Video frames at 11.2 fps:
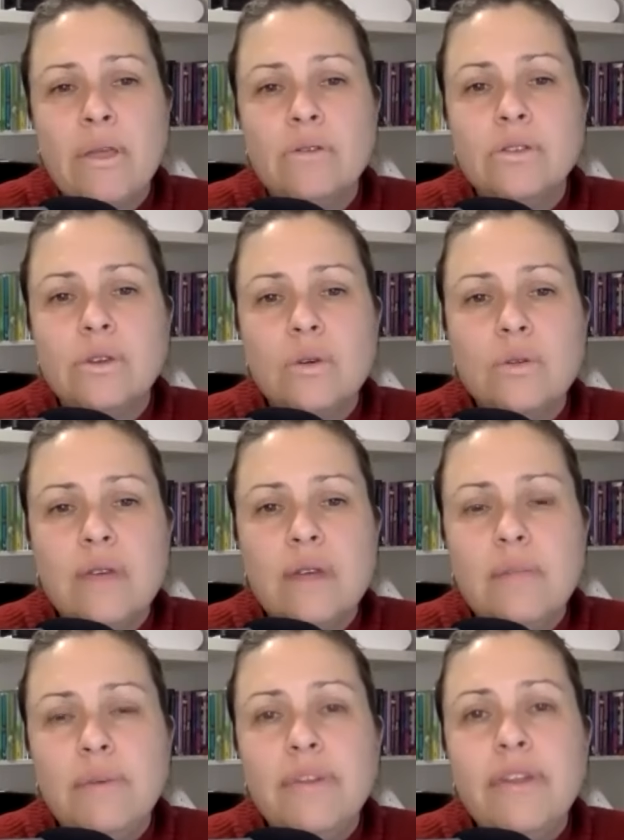So that
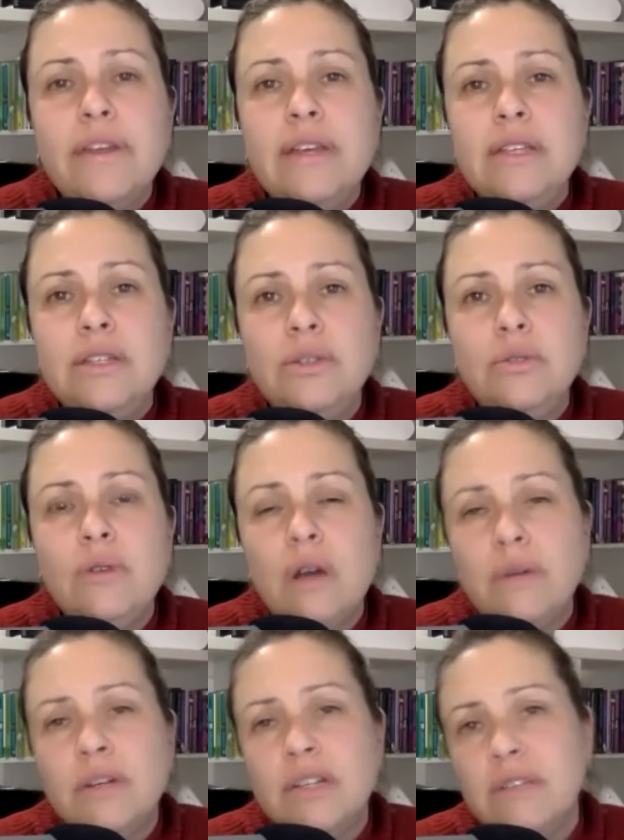ability to
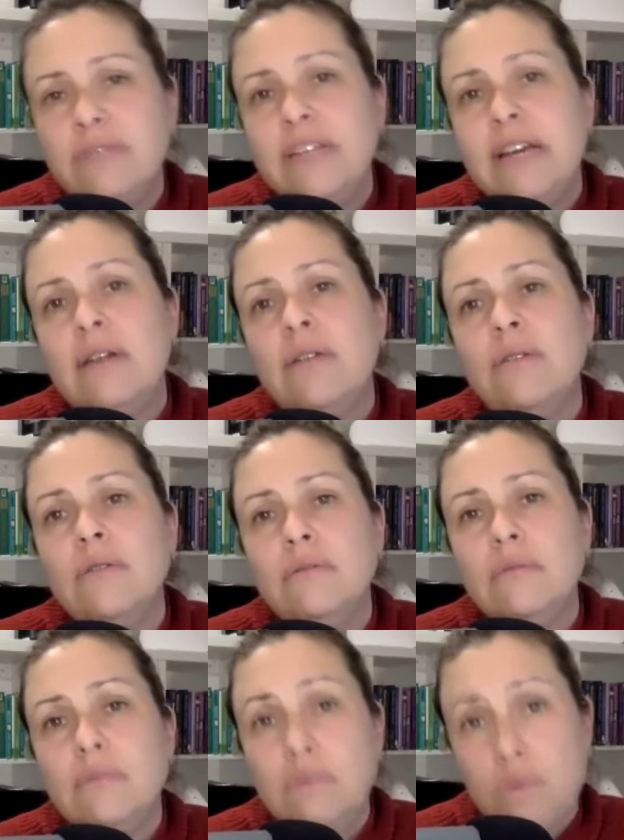calm yourself down,
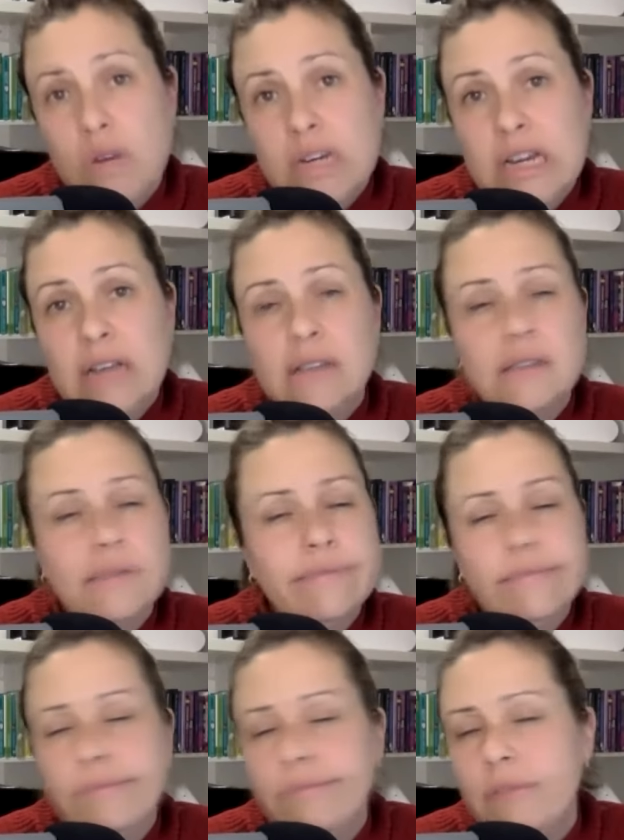cortex,
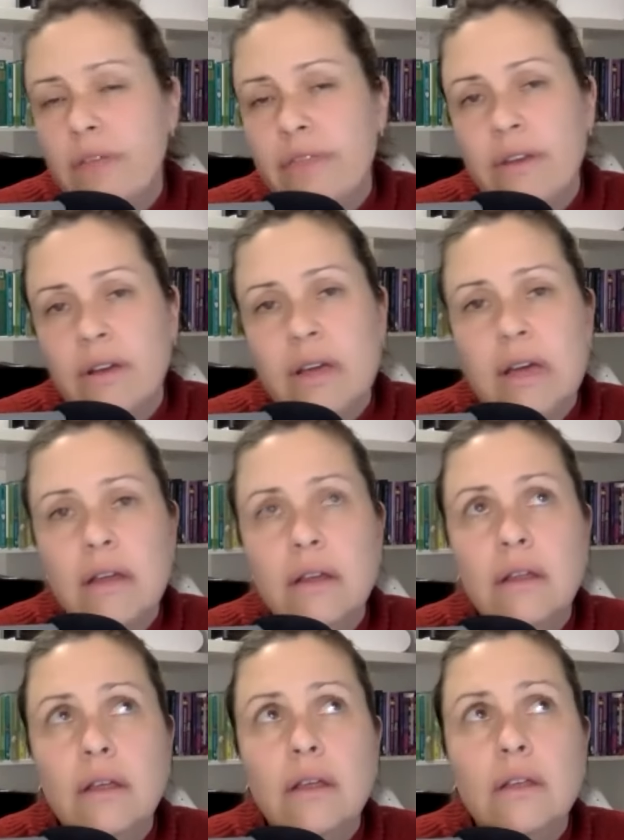not there yet.
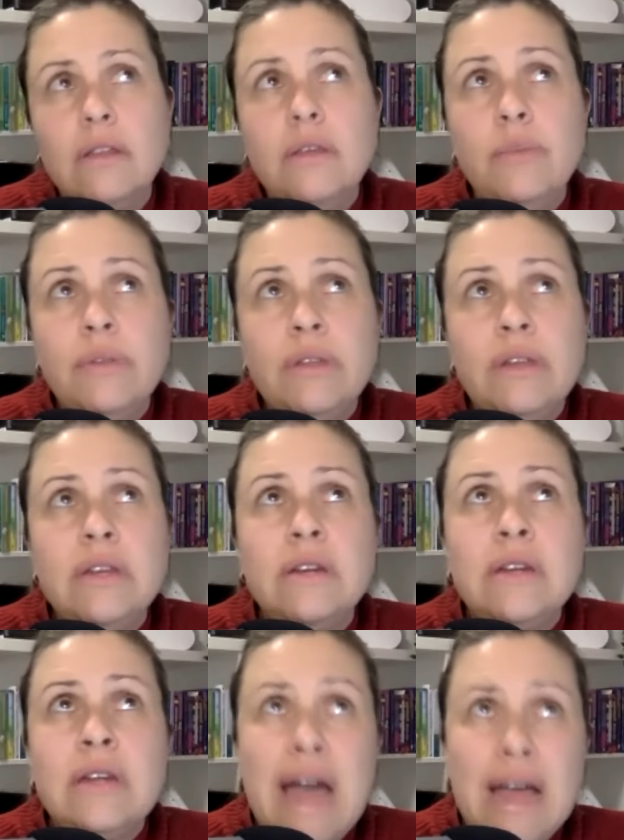The ability to
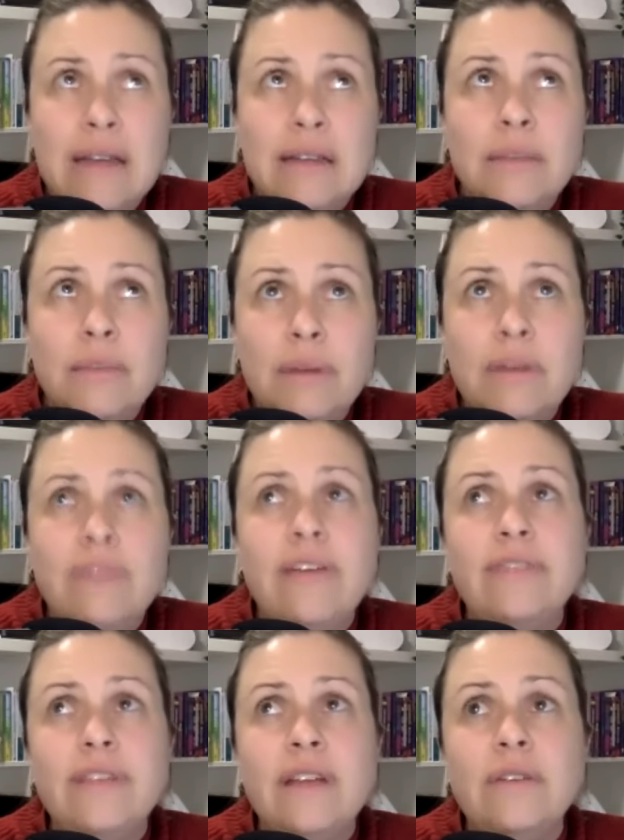not dip into
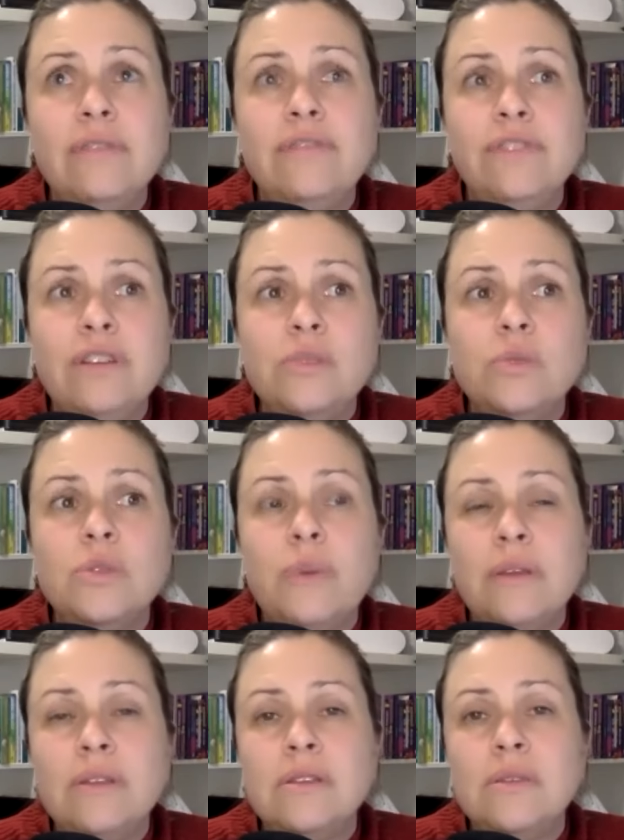fight, flight, freeze
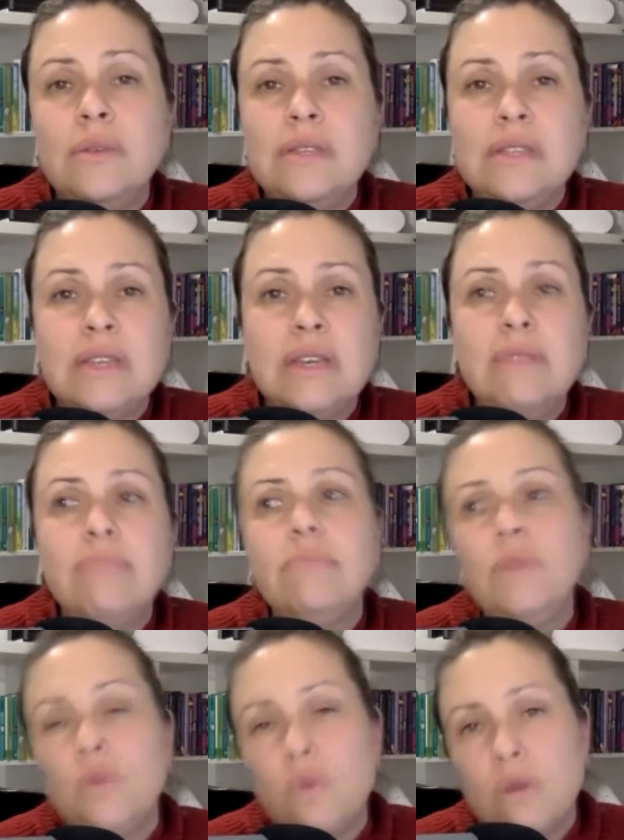response so easily,
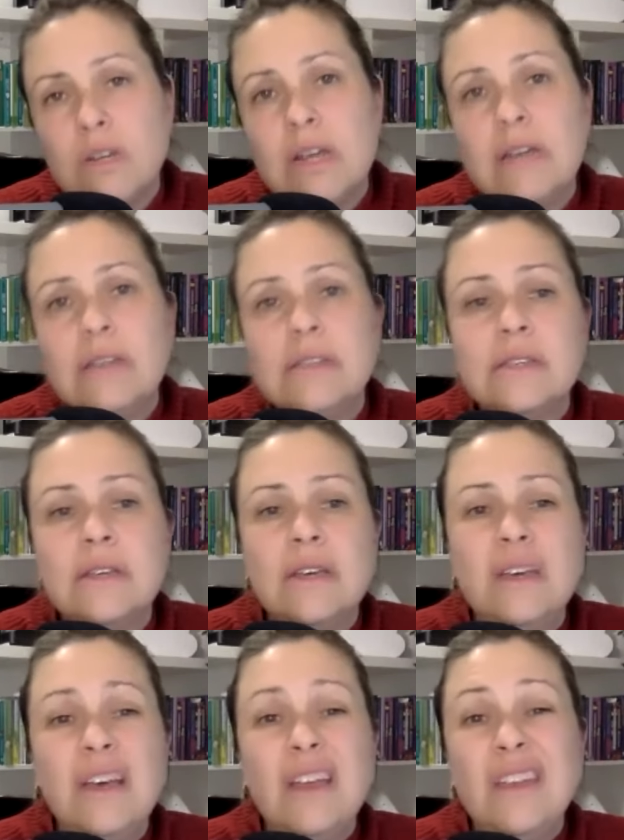cortex,
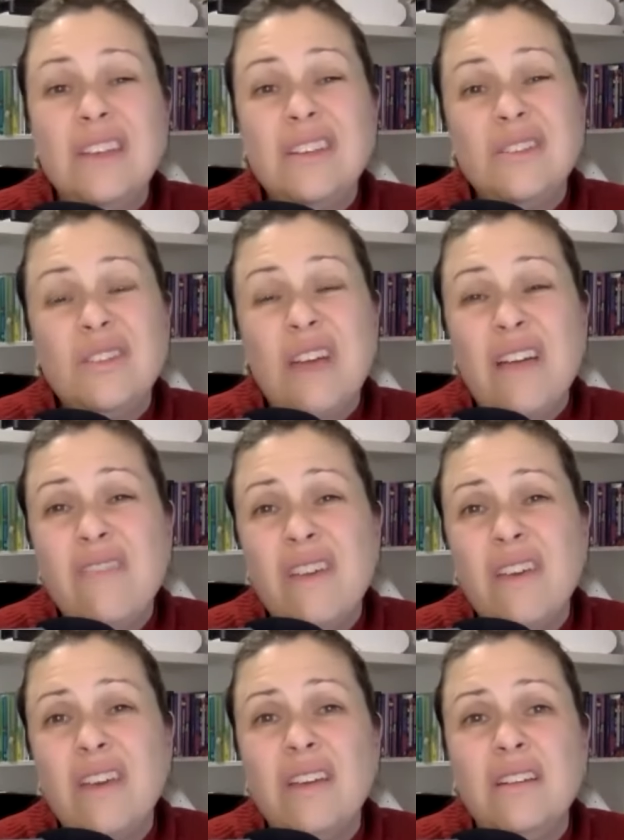and they just don't have
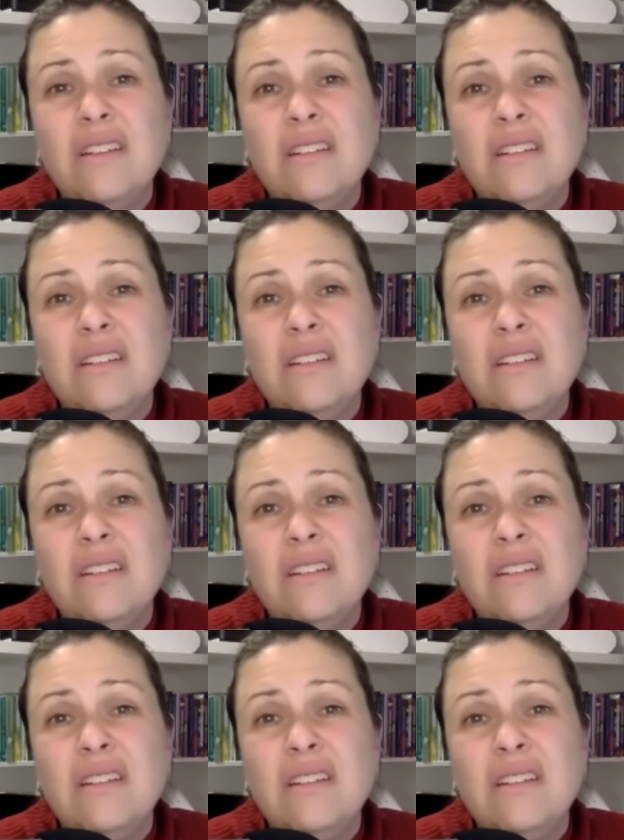that yet.